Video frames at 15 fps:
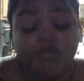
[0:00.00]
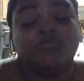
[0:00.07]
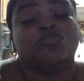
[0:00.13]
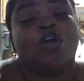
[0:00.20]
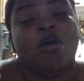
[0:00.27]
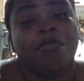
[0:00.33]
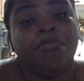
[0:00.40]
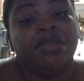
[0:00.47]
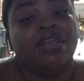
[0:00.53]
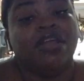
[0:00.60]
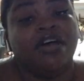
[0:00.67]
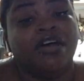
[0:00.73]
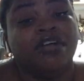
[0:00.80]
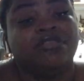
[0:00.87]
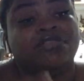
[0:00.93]
on
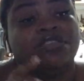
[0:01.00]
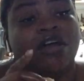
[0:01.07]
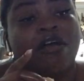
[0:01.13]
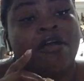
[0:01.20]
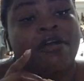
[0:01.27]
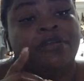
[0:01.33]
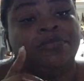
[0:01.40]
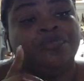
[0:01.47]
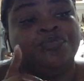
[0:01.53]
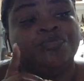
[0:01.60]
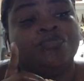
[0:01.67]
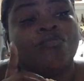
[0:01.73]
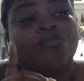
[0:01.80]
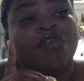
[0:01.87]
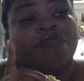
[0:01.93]
Beloved's
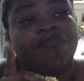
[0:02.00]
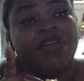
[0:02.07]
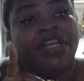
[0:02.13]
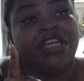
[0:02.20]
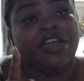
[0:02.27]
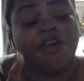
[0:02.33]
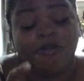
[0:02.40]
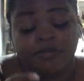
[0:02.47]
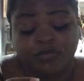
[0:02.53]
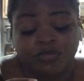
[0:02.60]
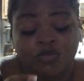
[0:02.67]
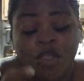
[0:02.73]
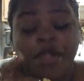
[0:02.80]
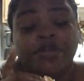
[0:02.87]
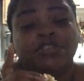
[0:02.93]
video
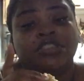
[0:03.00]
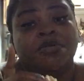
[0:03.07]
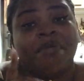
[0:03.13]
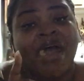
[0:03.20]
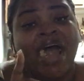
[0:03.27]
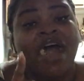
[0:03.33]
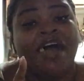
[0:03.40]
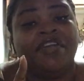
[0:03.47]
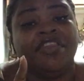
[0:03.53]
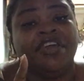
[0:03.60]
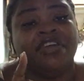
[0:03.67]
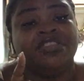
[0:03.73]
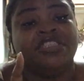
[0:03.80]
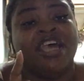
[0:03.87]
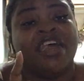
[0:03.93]
about how they're
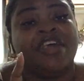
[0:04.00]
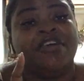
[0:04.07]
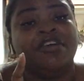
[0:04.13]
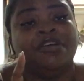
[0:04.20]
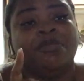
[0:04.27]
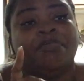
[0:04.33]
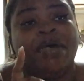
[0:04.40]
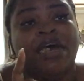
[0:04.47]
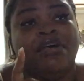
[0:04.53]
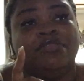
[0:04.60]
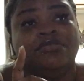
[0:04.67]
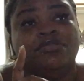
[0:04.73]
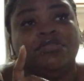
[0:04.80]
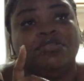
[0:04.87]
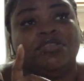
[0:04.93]
attacking her about
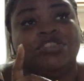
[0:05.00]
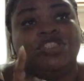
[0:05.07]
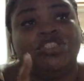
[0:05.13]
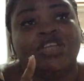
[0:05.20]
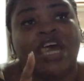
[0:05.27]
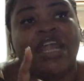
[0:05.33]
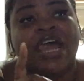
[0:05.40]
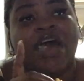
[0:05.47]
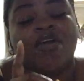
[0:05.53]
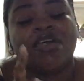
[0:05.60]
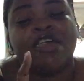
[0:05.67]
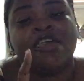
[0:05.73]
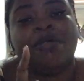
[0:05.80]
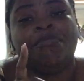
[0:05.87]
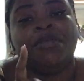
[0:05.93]
the shout out
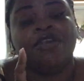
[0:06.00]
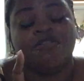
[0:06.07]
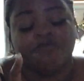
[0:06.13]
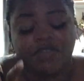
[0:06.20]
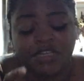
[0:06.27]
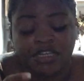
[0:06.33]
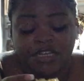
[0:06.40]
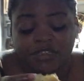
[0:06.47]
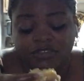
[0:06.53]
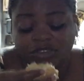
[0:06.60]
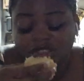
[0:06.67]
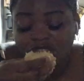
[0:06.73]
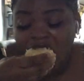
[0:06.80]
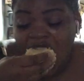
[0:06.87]
cameo videos.